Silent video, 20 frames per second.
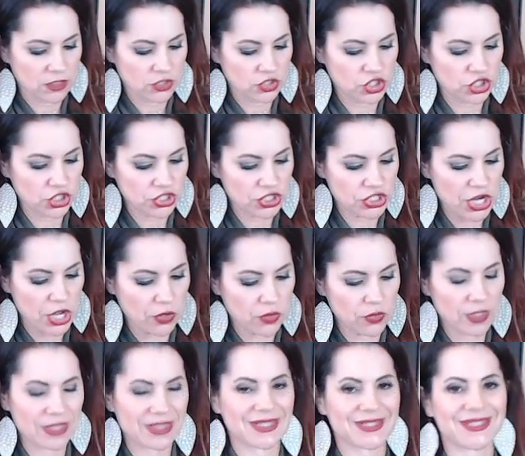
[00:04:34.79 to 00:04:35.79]
just know
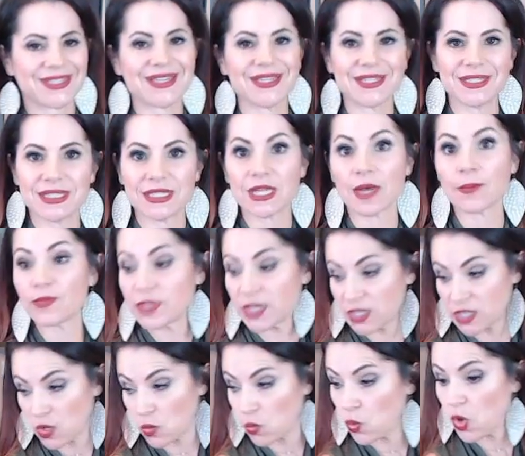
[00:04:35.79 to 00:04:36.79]
that this is
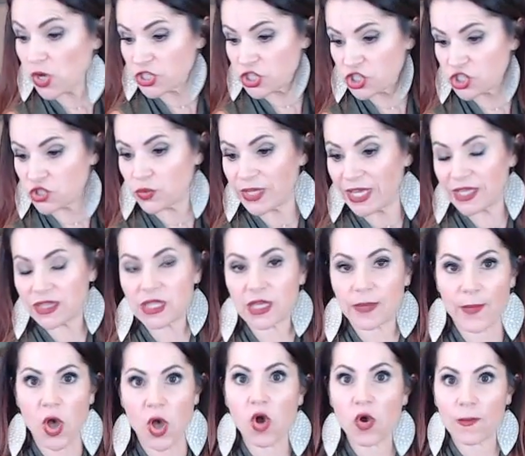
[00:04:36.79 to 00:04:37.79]
something that once you get
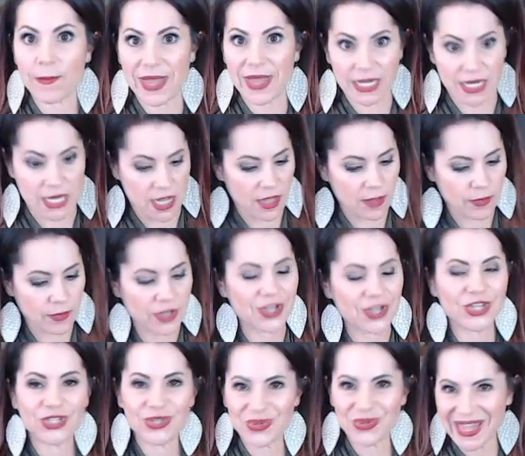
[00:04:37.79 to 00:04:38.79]
them all made up,
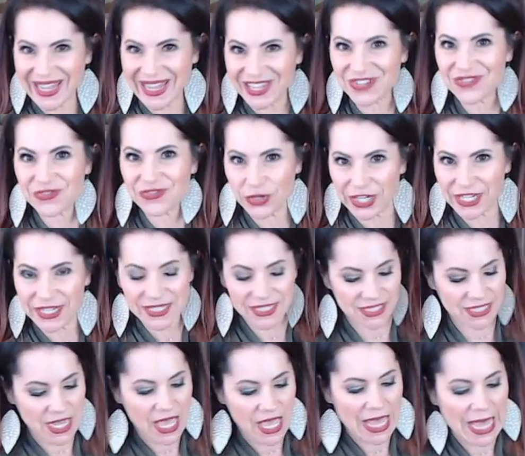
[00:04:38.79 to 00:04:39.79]
you can freeze.